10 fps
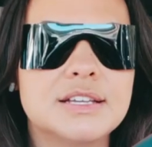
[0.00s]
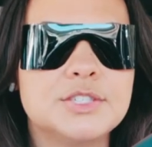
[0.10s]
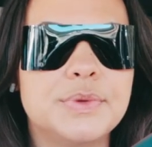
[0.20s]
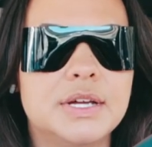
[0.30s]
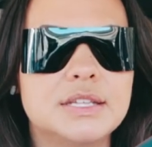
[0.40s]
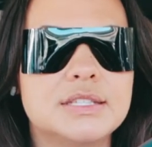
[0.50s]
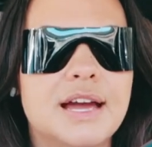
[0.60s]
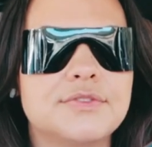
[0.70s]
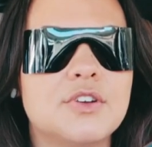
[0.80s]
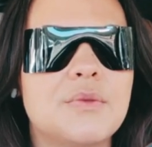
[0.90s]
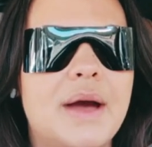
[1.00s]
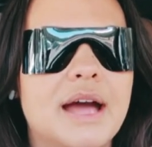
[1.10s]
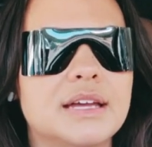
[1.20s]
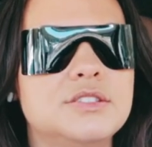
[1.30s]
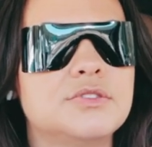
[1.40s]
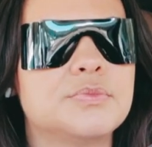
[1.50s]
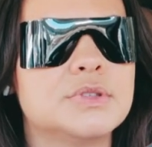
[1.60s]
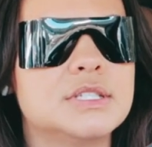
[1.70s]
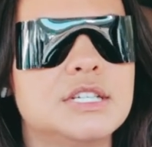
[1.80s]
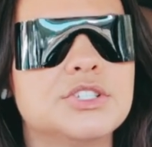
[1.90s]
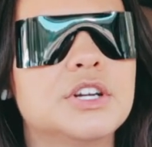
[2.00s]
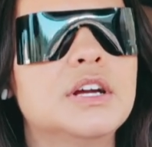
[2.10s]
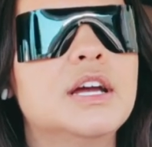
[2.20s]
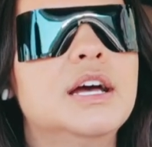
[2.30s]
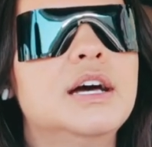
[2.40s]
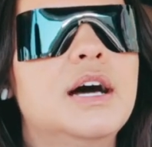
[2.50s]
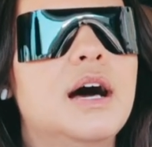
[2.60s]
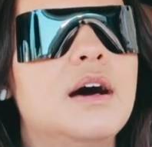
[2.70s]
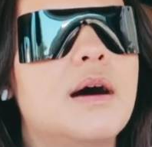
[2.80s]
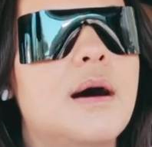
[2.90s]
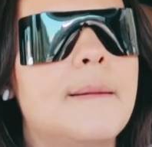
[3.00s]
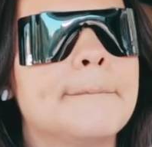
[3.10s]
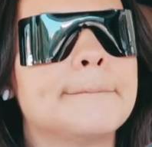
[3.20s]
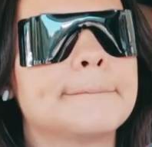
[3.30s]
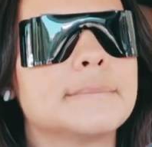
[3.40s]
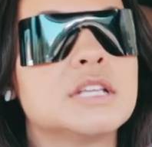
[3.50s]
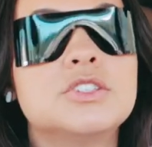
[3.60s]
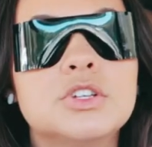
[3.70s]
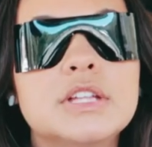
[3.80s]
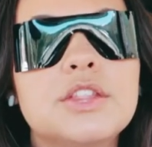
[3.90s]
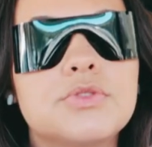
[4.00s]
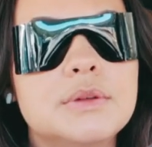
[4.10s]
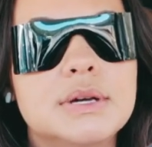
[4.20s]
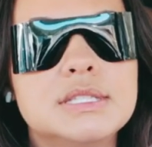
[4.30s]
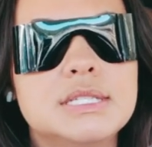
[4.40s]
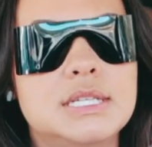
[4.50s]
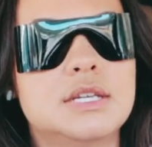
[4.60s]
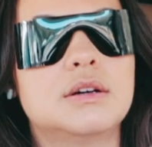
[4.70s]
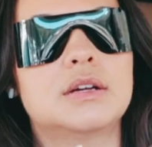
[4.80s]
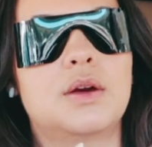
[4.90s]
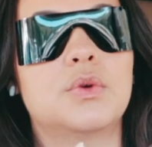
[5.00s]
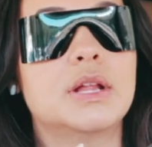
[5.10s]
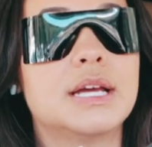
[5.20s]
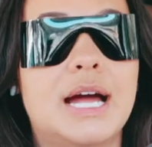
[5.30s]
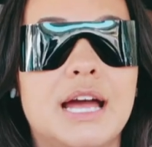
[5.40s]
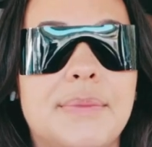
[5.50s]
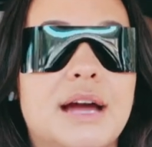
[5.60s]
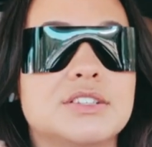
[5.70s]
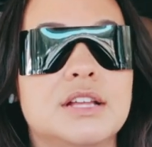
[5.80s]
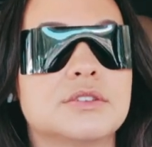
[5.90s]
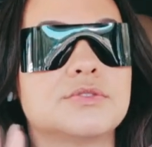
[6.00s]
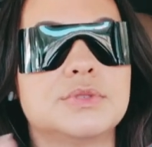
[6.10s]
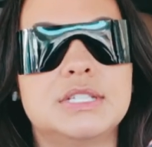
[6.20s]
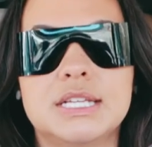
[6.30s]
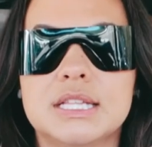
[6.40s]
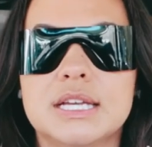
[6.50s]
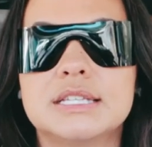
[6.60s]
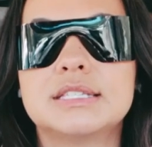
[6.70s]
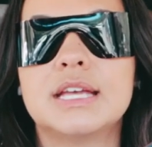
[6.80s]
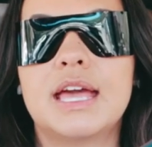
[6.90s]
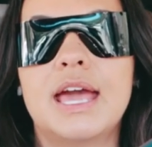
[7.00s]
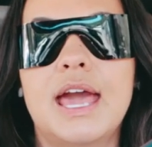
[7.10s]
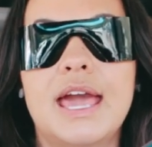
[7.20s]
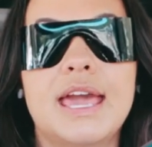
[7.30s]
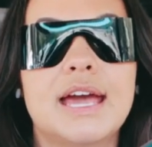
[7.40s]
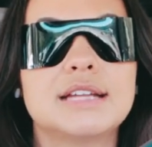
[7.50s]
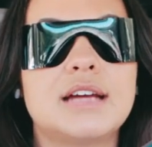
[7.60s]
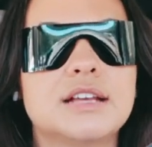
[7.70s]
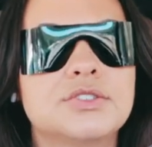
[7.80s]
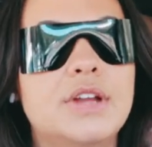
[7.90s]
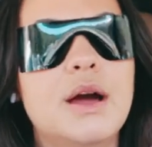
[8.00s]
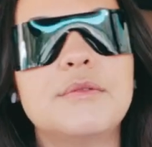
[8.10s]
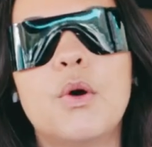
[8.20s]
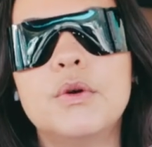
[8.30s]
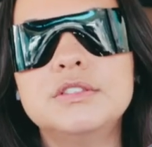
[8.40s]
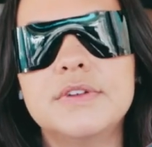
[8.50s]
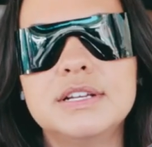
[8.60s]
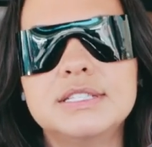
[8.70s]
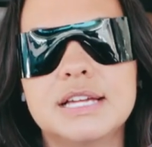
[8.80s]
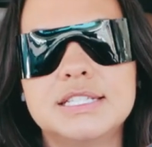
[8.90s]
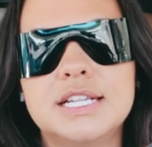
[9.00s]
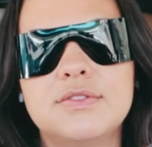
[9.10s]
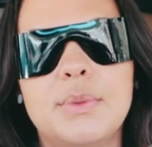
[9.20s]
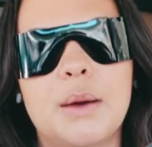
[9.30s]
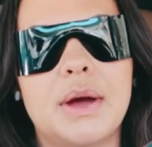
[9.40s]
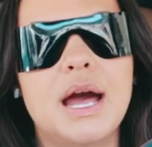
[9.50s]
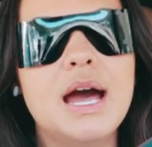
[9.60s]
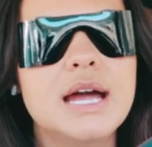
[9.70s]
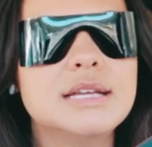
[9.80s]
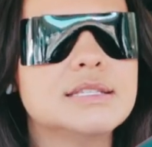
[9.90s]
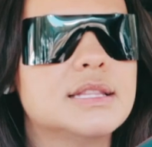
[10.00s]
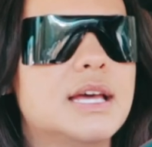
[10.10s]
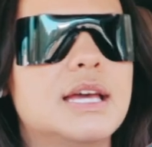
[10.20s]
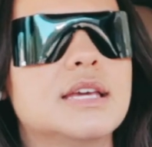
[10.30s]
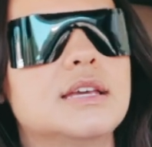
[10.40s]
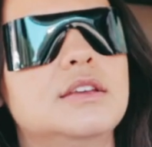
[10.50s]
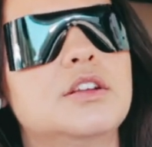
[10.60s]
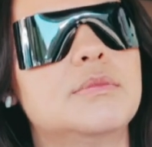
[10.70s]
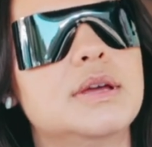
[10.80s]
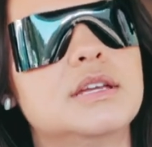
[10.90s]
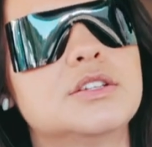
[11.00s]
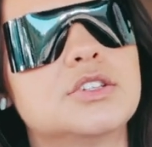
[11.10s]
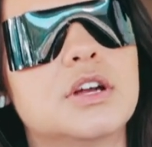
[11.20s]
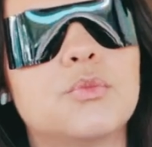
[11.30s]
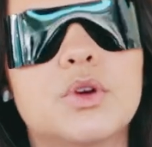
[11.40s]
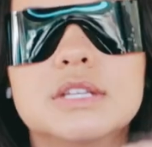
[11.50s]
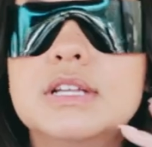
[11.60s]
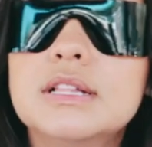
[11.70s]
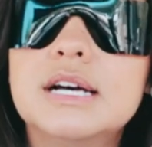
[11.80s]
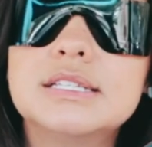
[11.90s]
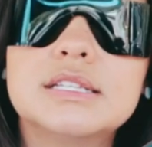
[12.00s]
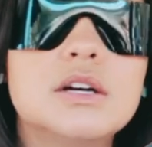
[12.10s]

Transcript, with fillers: experience to have to go back and do the procedure because um, it took like three months to heal and I wore like an eye patch. I looked ridiculous. And so now I'm always very sensitive about my eyes and like, you know, making sure I'm wearing sunglasses at